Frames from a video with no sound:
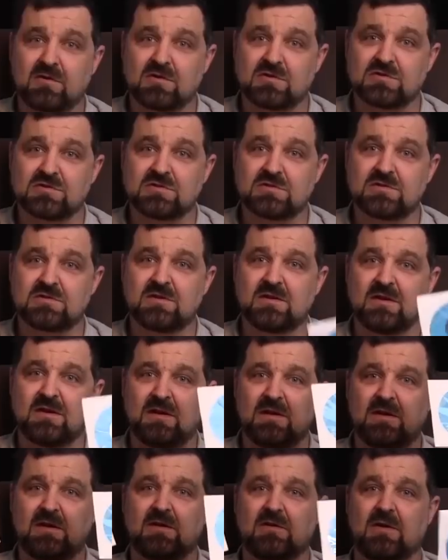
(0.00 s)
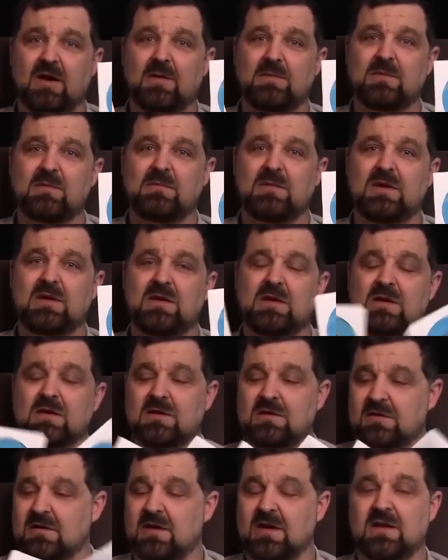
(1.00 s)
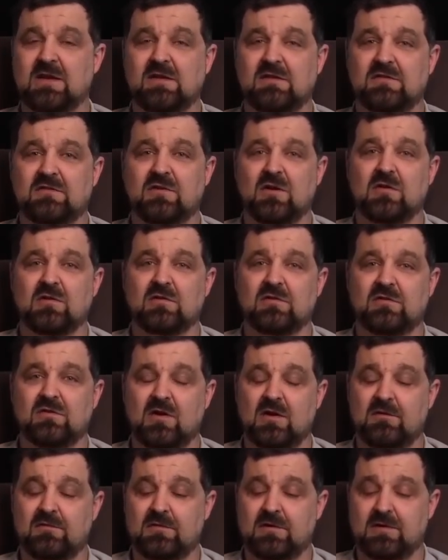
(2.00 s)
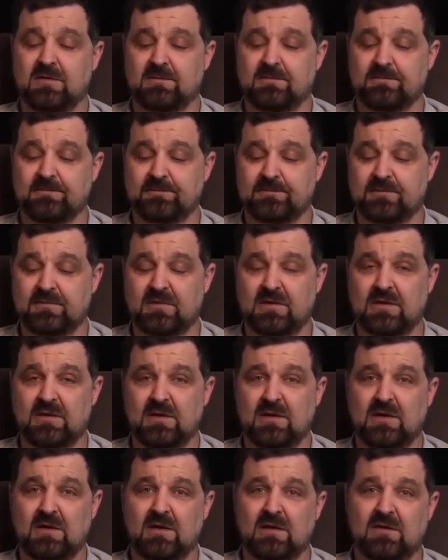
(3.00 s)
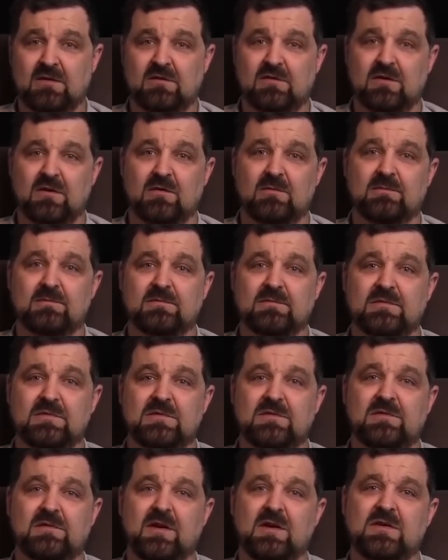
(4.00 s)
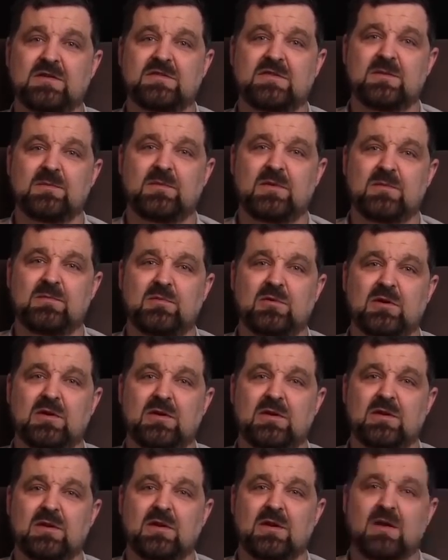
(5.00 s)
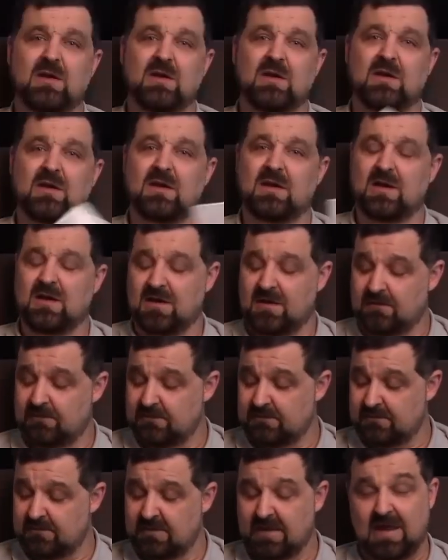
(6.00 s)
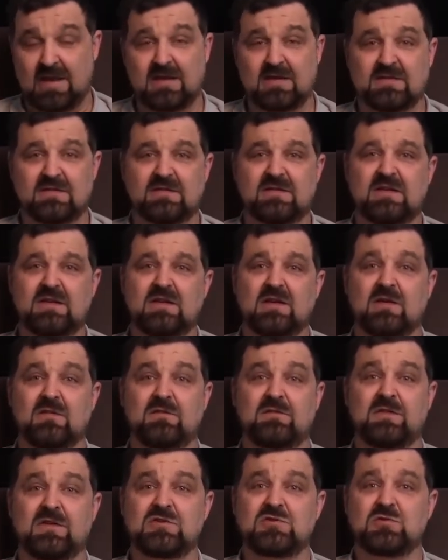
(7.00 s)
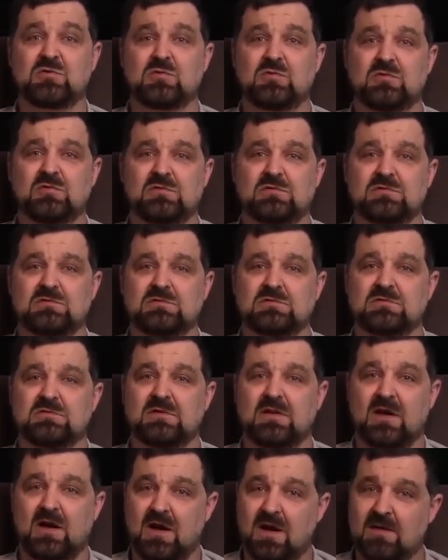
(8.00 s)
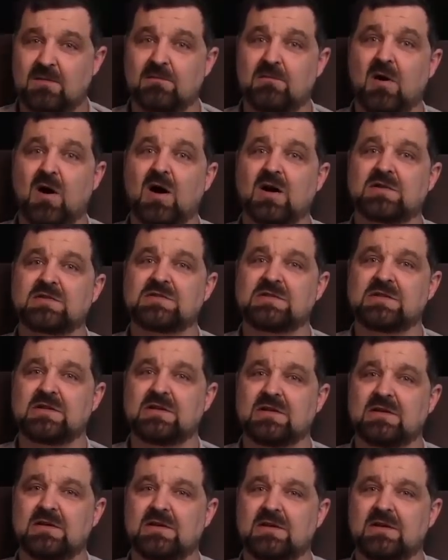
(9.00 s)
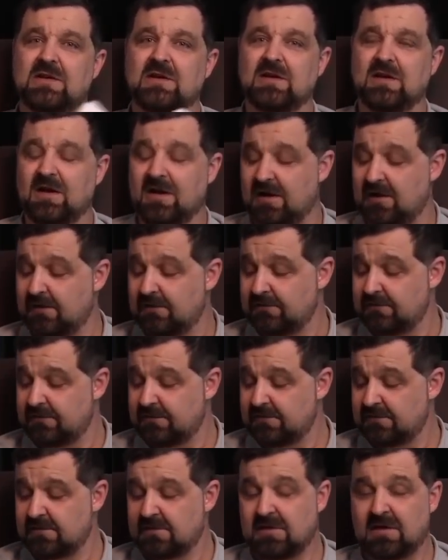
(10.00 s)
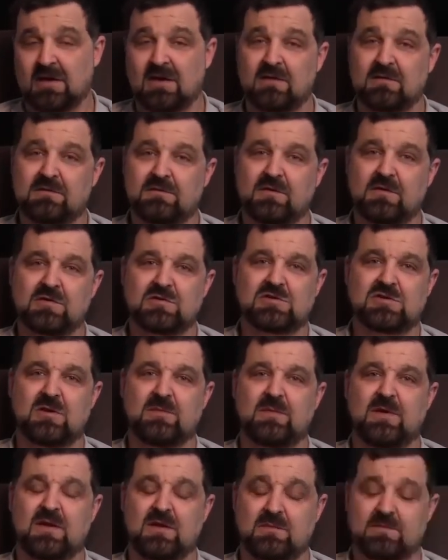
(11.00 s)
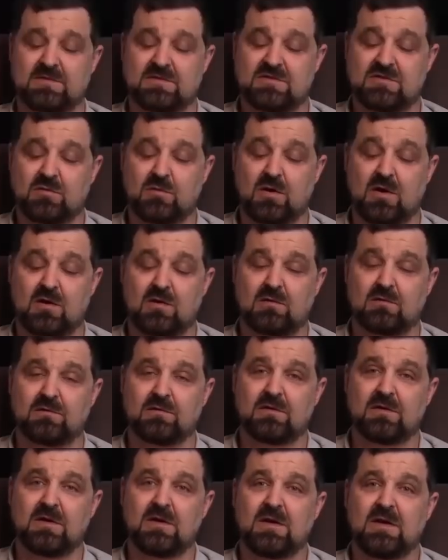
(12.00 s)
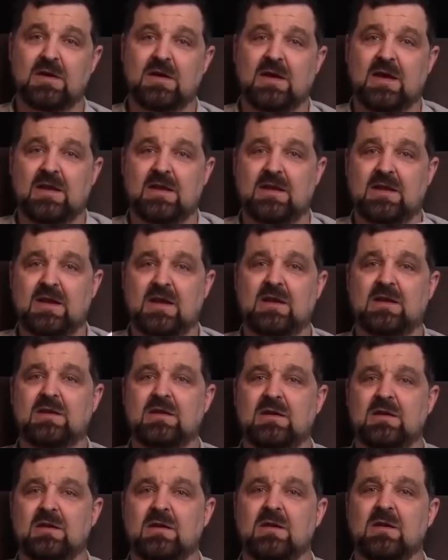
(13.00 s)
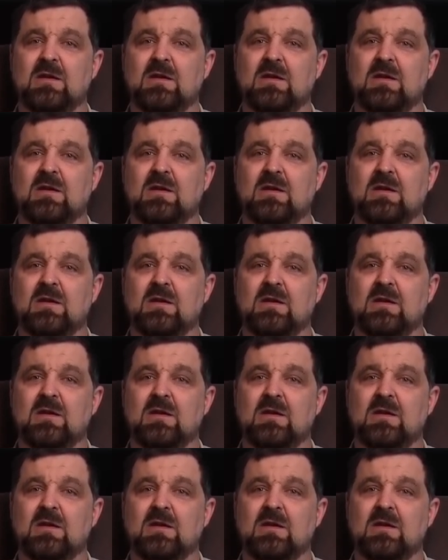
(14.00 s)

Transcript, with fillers: versions, grab the media, and install the software. So, it's very simply put, that is the official unboxing of Photoshop Elements 12. And again,